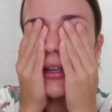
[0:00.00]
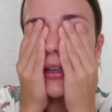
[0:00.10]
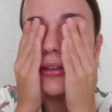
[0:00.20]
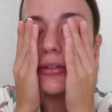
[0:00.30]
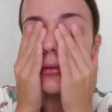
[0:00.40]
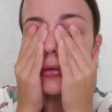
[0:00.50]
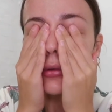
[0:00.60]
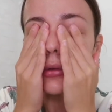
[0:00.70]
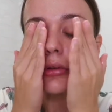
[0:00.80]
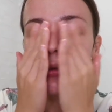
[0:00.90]
like
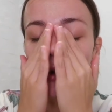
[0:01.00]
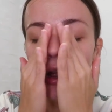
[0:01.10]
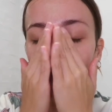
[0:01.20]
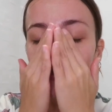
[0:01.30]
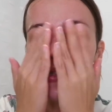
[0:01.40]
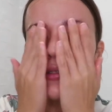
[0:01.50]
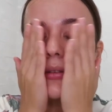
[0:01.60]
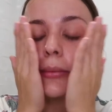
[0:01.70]
grapes